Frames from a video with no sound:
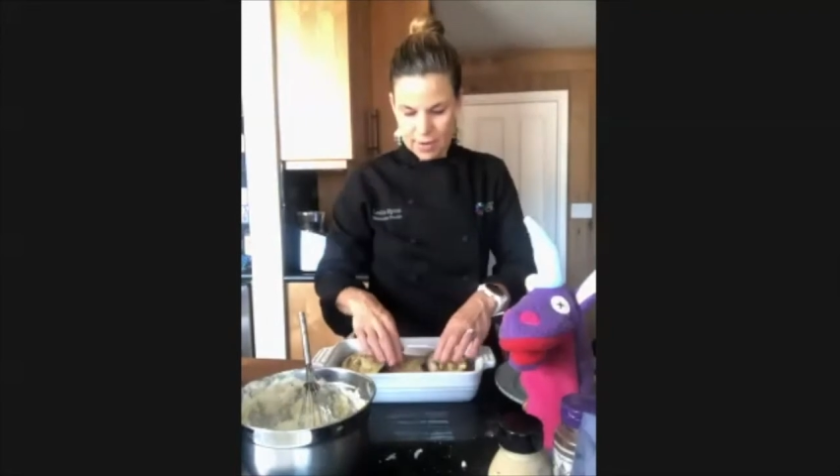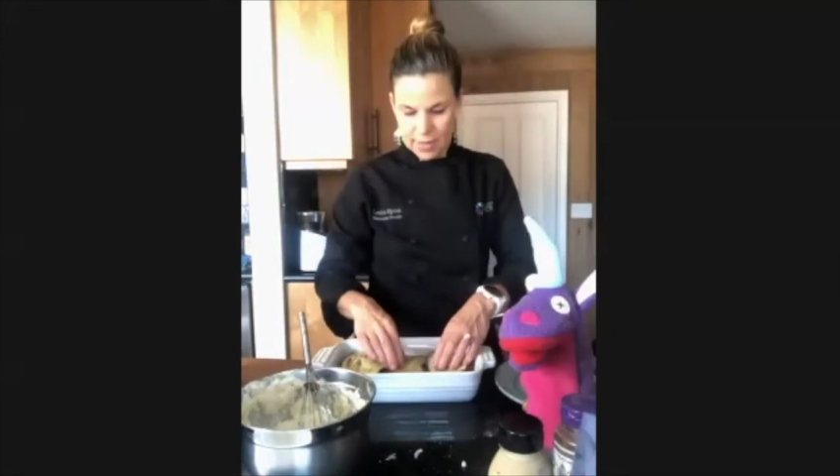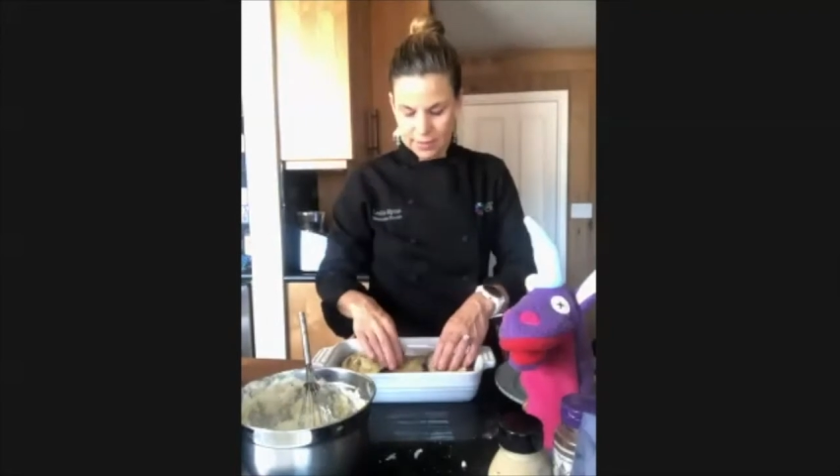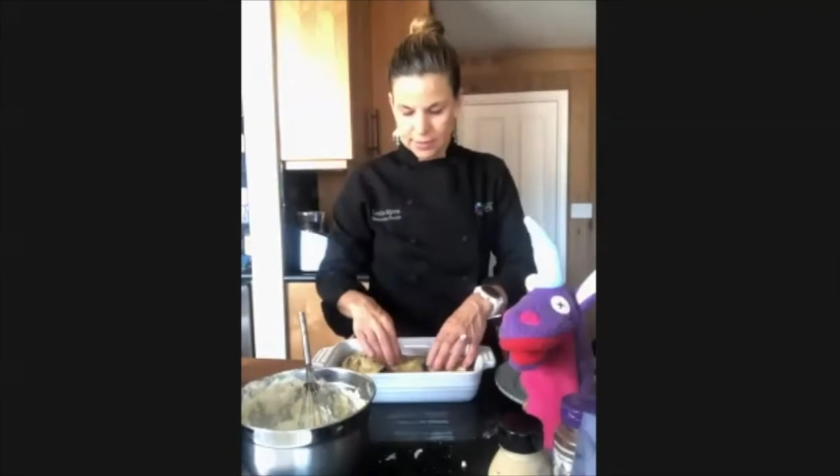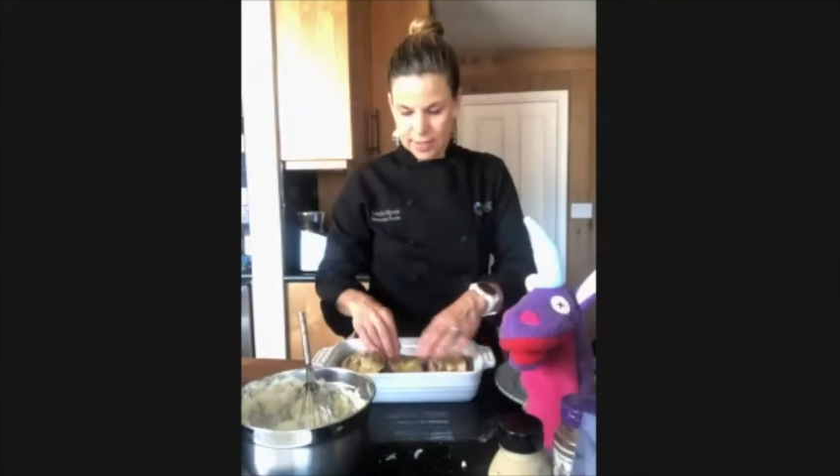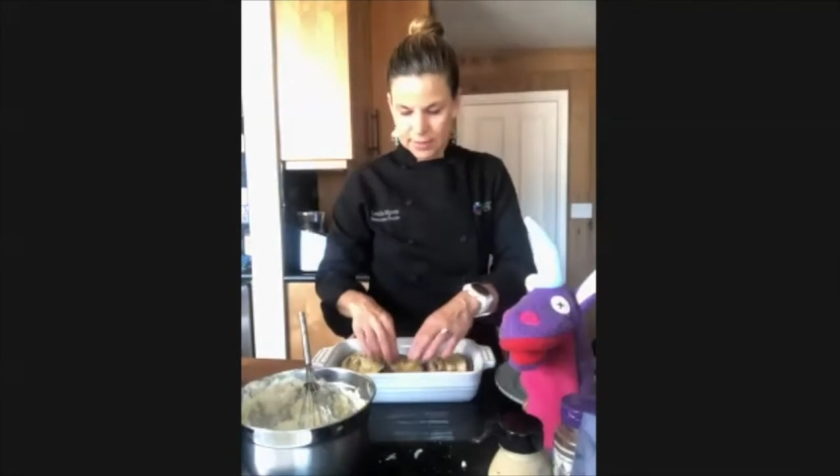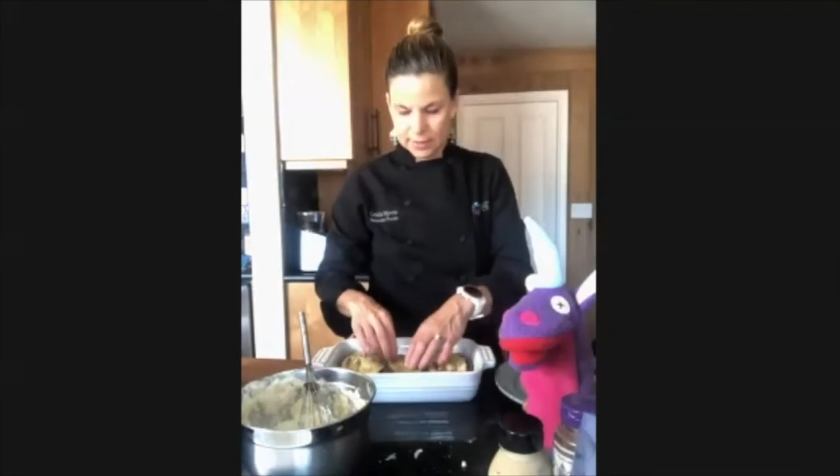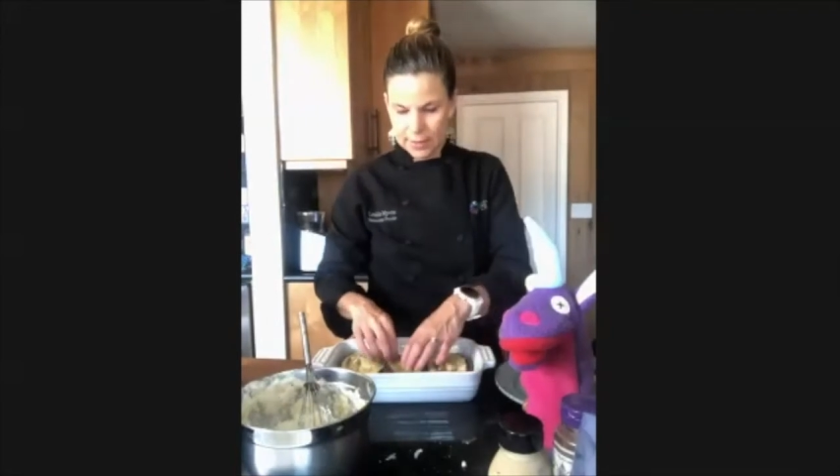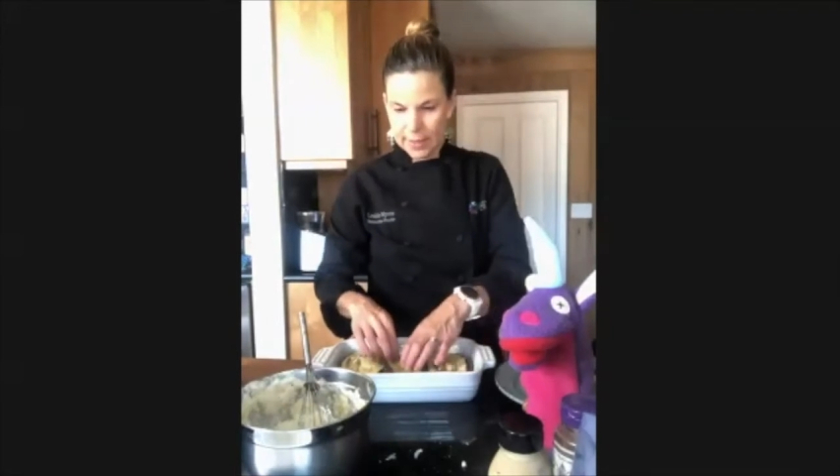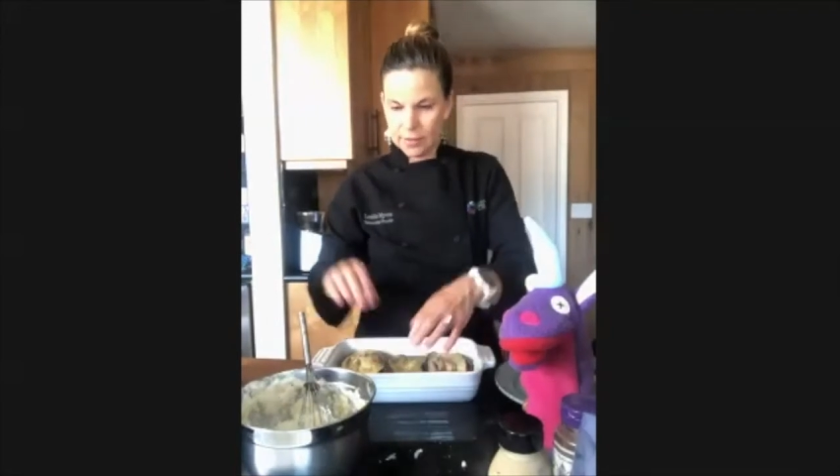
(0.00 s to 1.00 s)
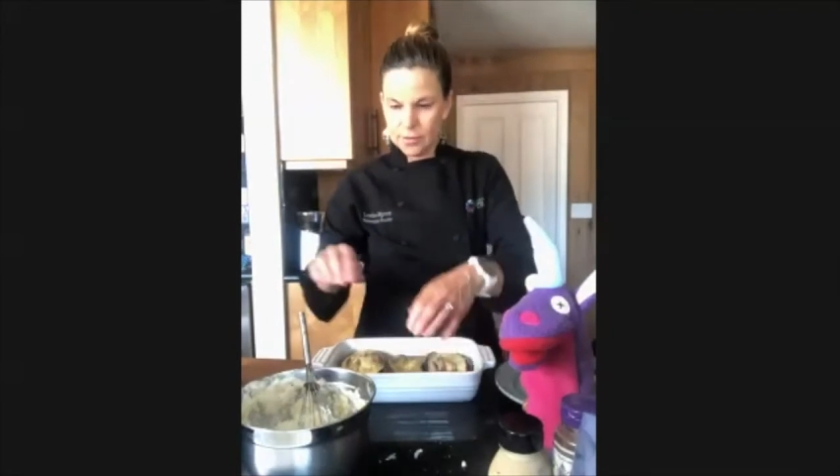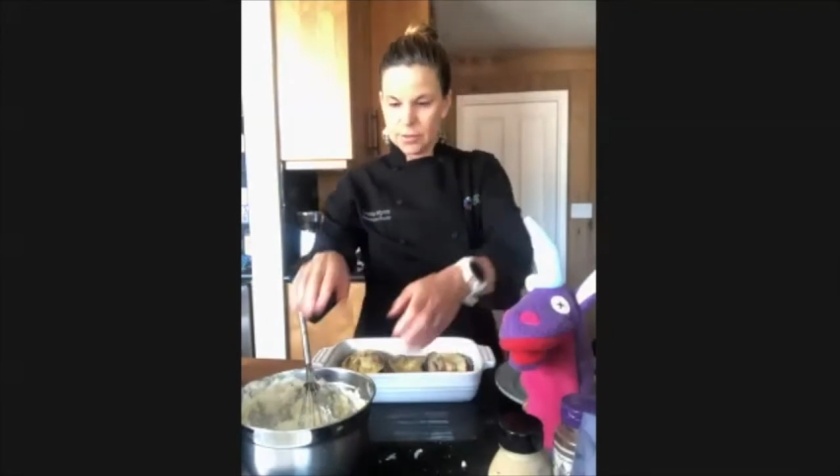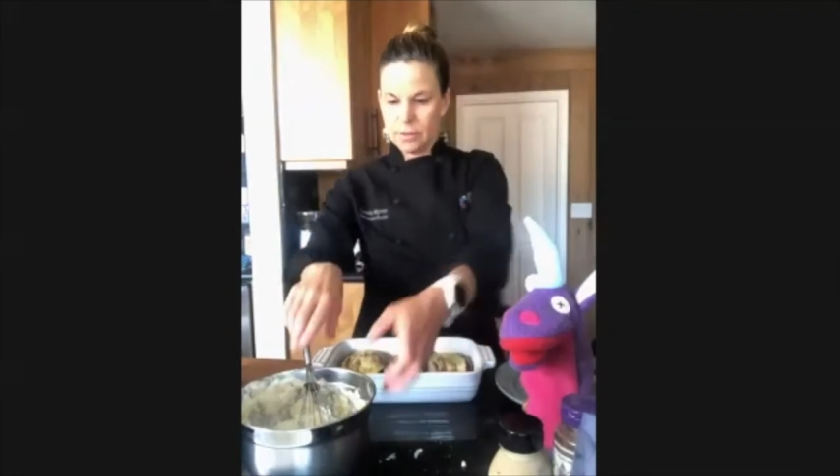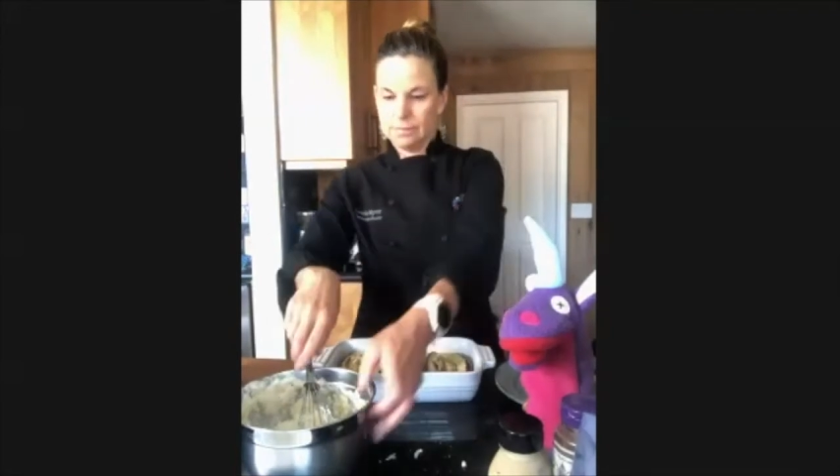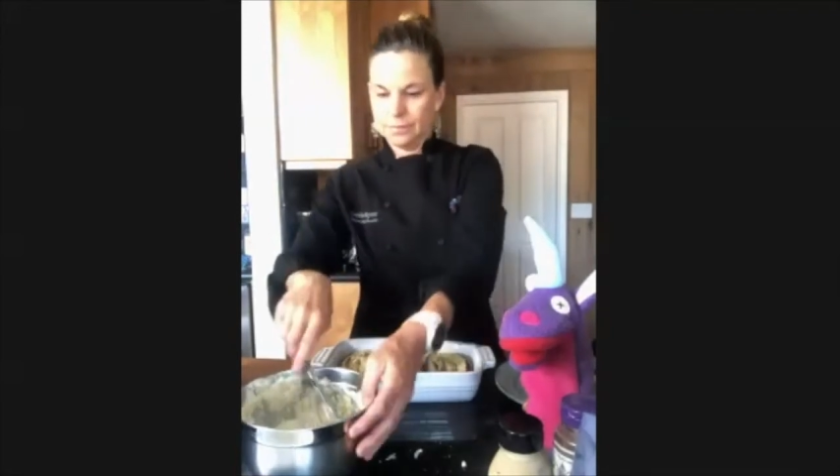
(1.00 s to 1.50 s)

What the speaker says: lasagna layers.